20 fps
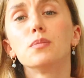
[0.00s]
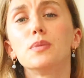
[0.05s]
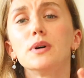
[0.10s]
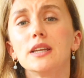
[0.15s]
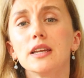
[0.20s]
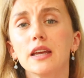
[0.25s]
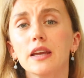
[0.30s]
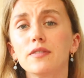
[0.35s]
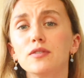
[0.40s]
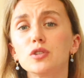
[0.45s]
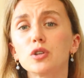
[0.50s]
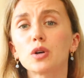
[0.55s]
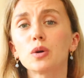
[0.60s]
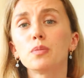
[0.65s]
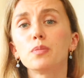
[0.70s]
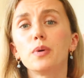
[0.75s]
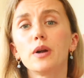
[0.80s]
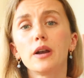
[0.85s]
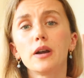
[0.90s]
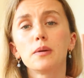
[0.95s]
But if to
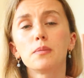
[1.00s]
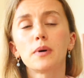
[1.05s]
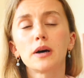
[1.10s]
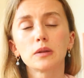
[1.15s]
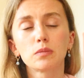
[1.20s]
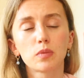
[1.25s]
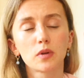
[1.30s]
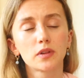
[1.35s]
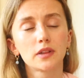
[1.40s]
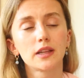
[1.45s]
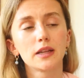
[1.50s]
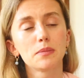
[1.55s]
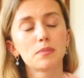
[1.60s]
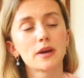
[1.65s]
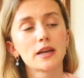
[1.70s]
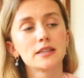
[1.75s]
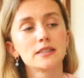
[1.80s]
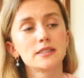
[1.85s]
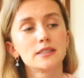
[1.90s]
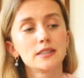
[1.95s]
compare
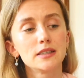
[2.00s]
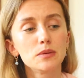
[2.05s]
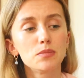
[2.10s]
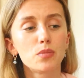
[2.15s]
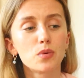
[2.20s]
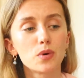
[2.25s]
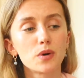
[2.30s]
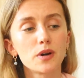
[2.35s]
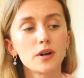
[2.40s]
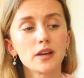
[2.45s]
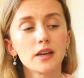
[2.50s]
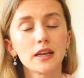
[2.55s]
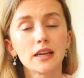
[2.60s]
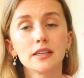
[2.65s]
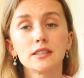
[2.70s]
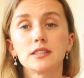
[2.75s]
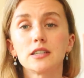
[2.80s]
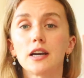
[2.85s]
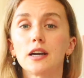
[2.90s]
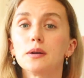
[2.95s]
Matplotlib and Seaborn
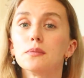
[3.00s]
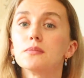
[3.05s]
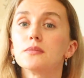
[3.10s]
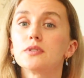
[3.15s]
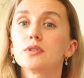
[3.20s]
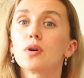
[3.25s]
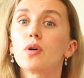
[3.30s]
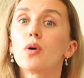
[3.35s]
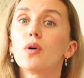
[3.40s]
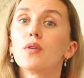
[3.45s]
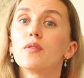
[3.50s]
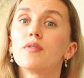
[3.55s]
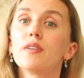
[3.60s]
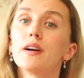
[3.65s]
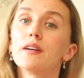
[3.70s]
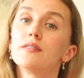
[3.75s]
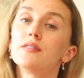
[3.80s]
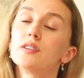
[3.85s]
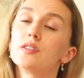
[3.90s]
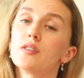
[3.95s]
in terms of
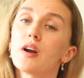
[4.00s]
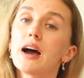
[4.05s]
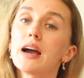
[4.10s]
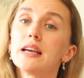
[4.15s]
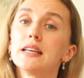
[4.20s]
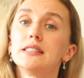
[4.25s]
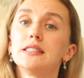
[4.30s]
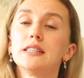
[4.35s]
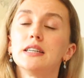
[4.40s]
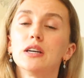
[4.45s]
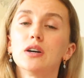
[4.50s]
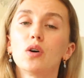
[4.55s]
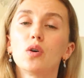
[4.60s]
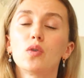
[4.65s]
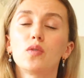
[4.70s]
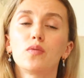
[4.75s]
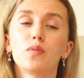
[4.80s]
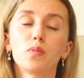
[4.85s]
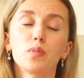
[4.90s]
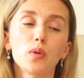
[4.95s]
a variety
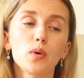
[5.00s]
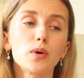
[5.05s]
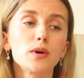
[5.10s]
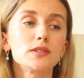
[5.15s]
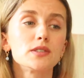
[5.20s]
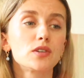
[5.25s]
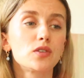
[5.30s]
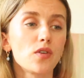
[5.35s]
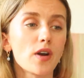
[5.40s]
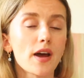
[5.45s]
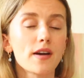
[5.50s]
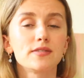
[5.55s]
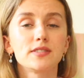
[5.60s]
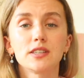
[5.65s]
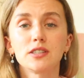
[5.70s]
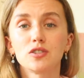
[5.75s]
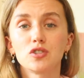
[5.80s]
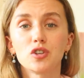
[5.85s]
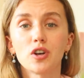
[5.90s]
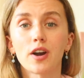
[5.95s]
of plots,
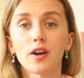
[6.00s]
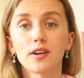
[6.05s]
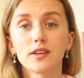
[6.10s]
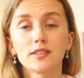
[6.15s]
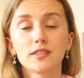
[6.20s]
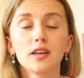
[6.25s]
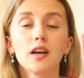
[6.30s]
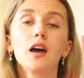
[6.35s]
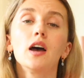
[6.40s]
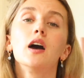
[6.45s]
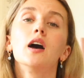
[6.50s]
graphs and charts,